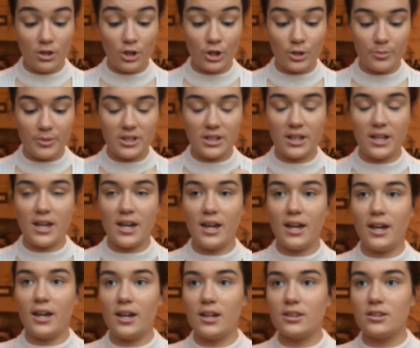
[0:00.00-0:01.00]
Urban
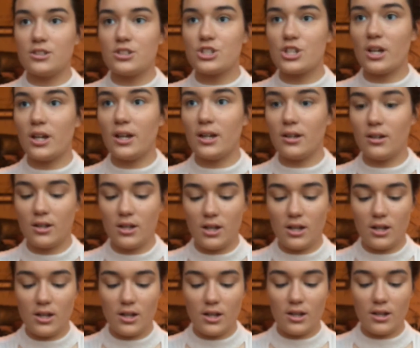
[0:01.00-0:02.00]
Decay in the shade
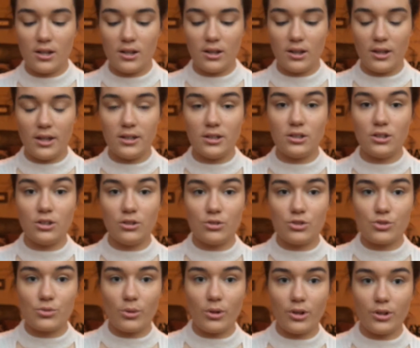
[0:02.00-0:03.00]
Light
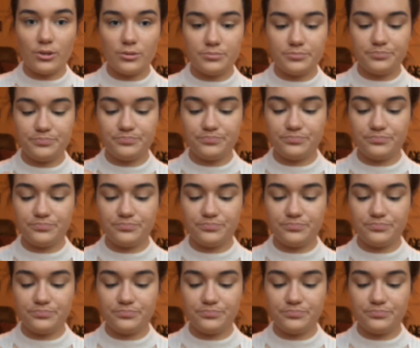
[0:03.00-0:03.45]
Neutral.